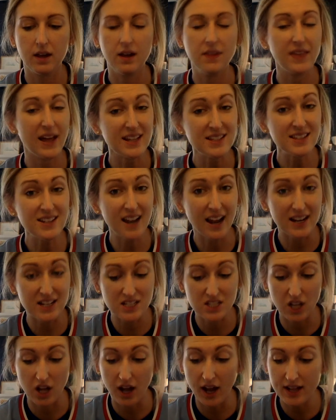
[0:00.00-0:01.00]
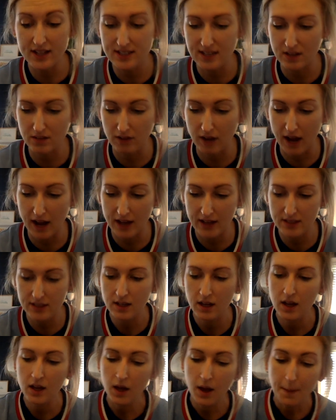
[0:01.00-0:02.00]
"That's a nice thought," said Roz,
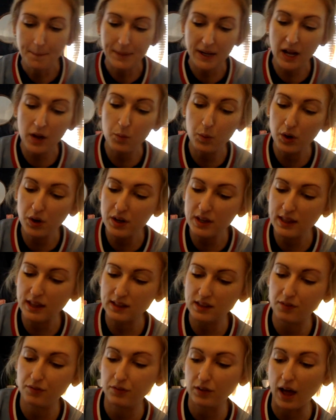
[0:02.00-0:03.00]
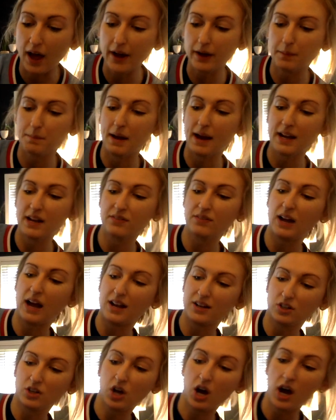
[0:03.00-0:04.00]
"but I worry that the flock might have
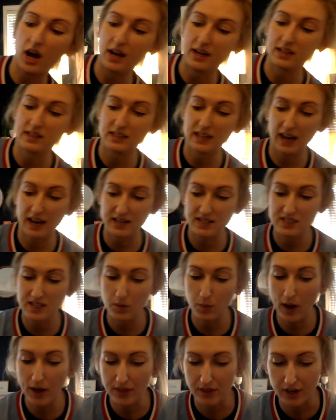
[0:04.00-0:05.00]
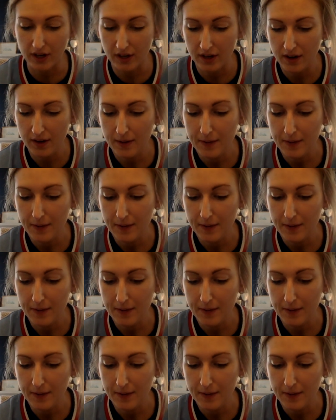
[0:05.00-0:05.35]
gotten caught in the icy weather.